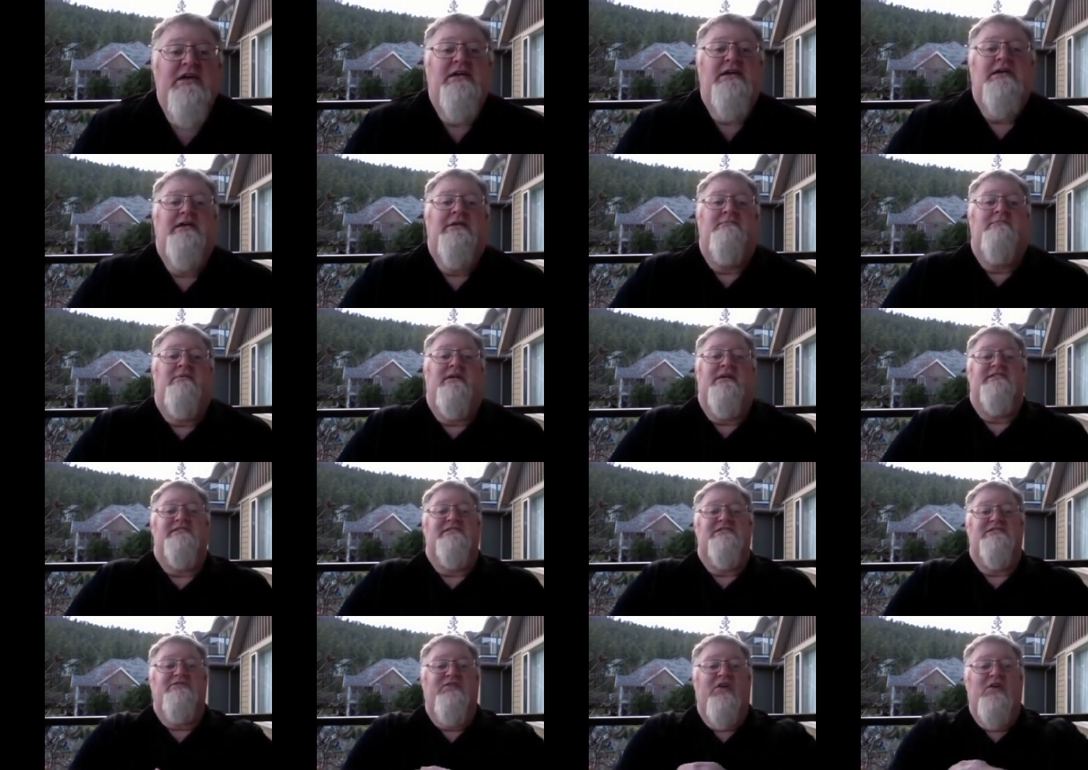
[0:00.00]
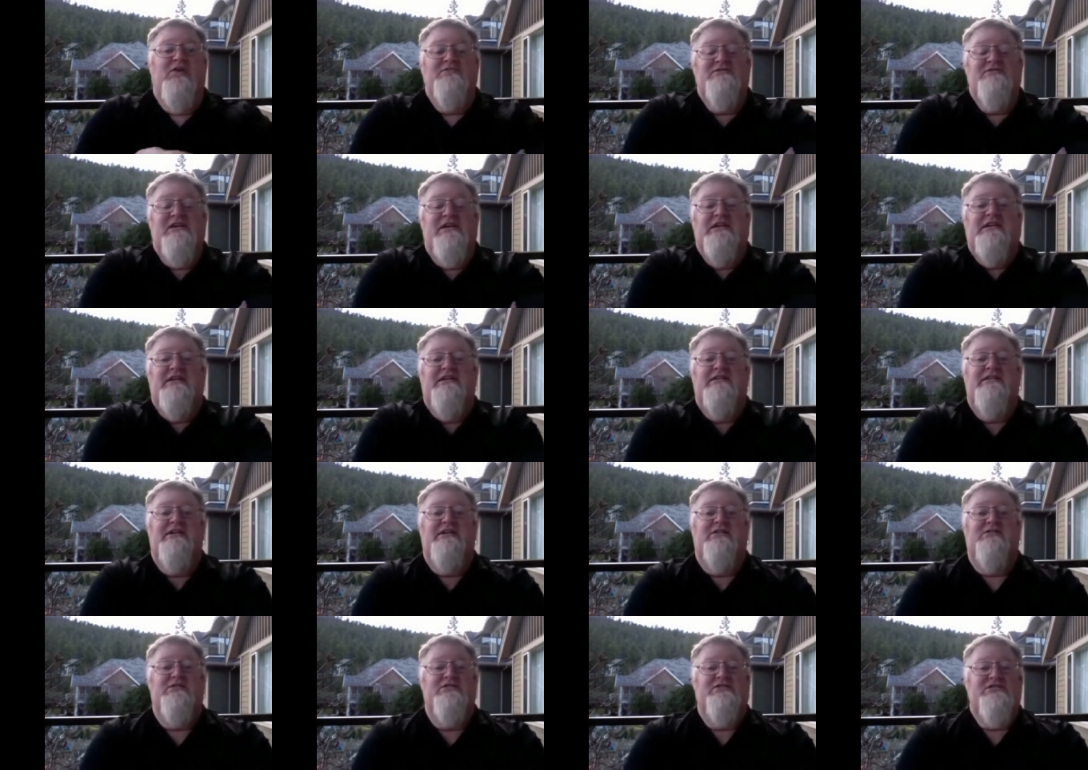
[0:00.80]
Because as far as I can tell,
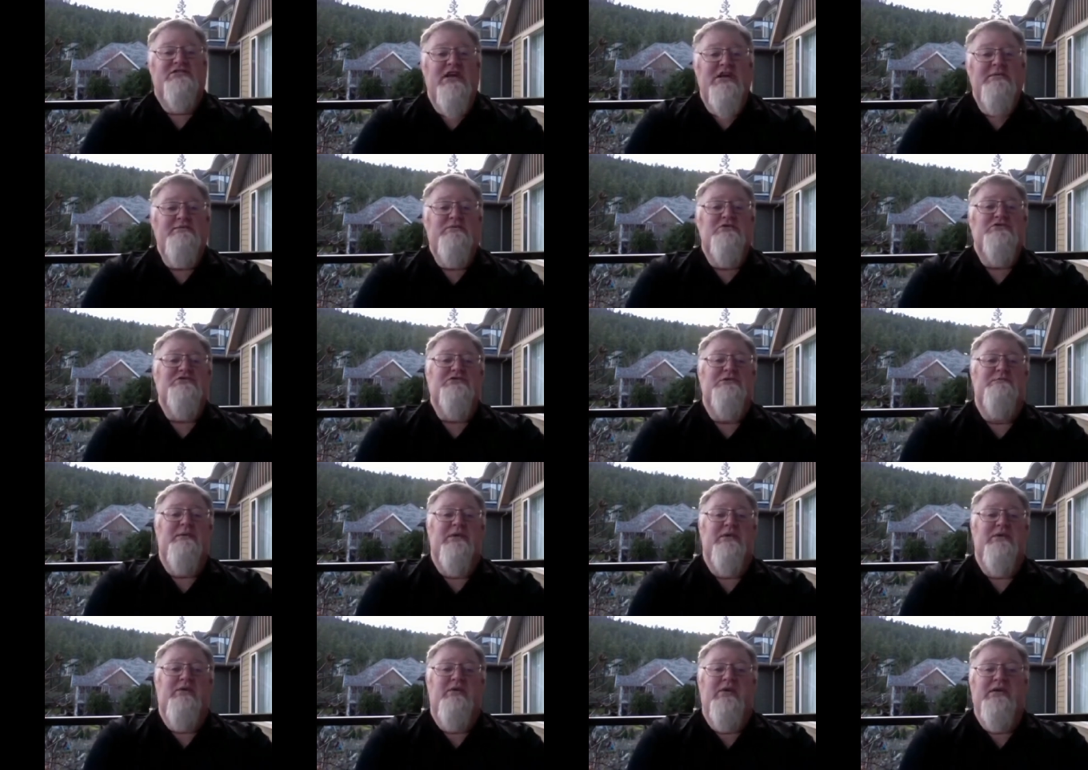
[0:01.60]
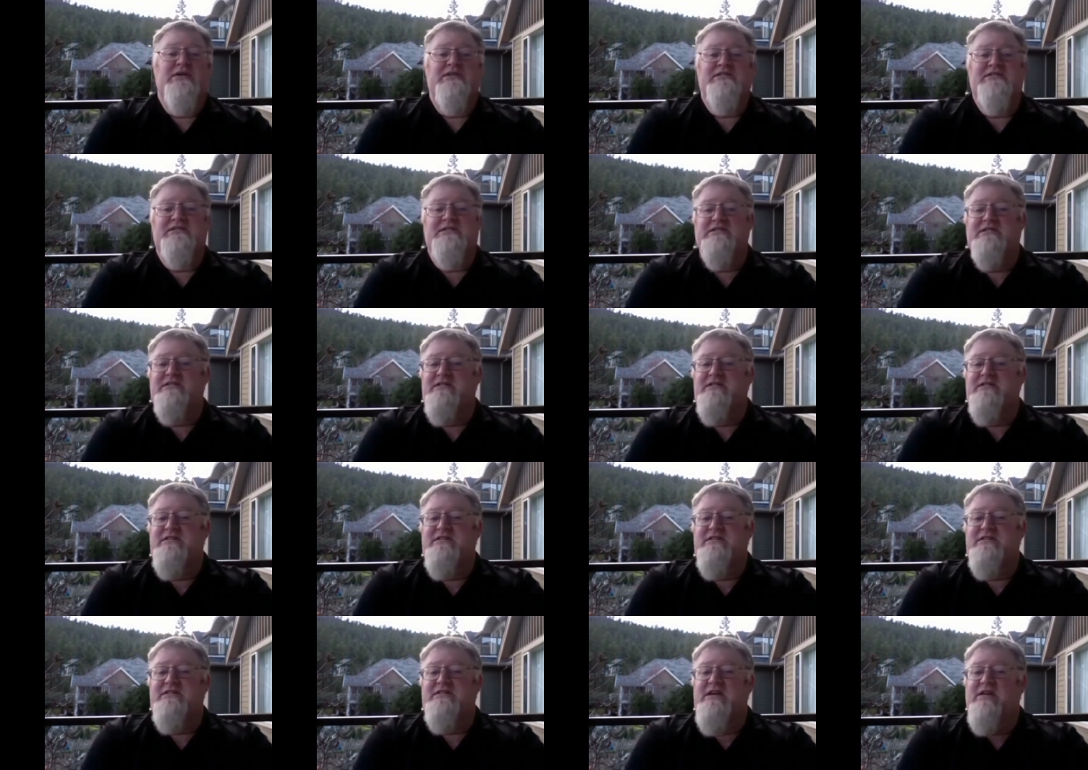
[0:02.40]
discipleship in Christ is suffering
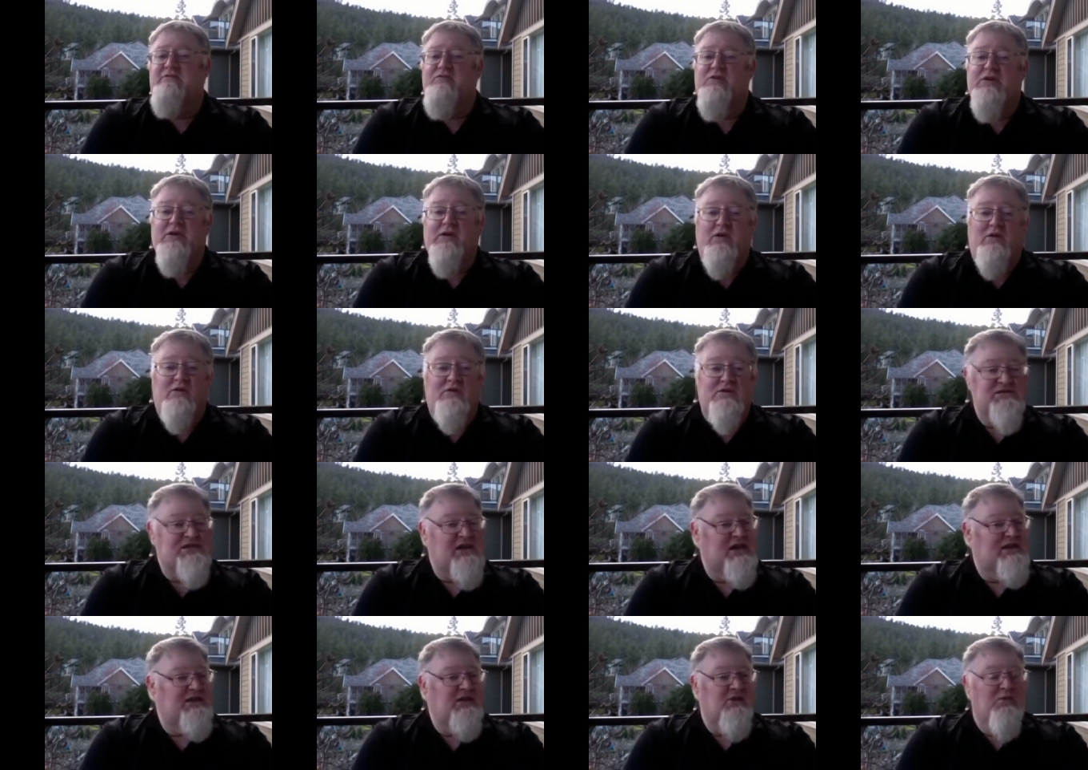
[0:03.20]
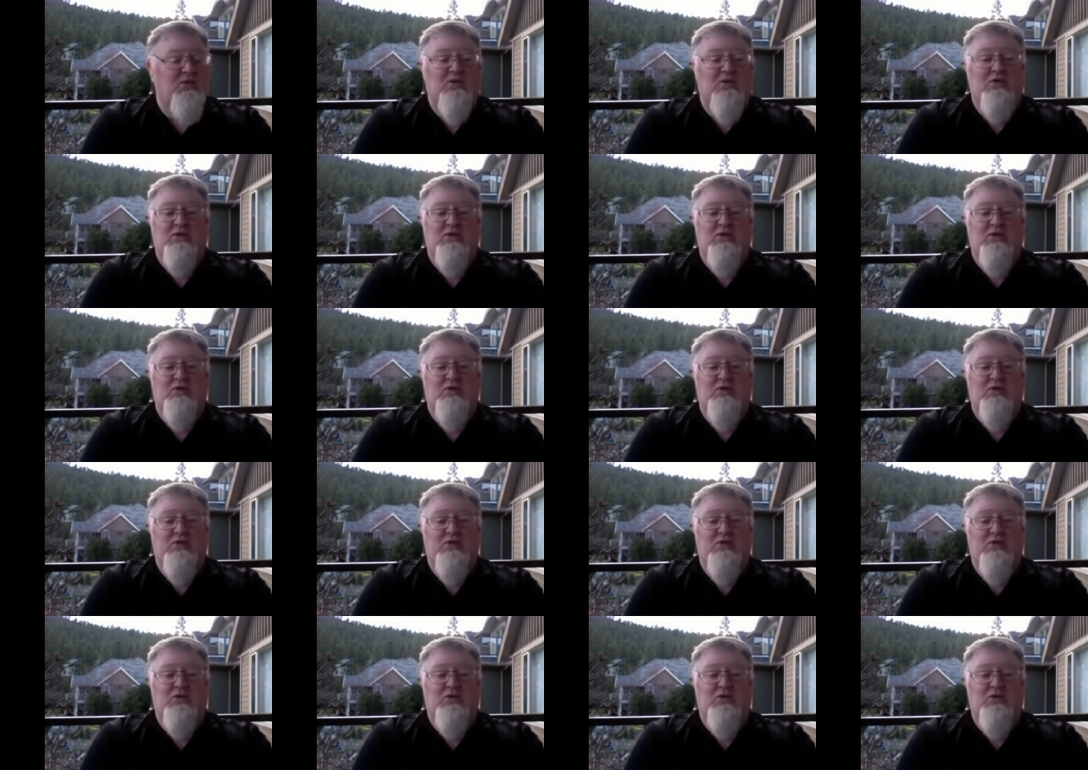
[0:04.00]
alongside the world, not,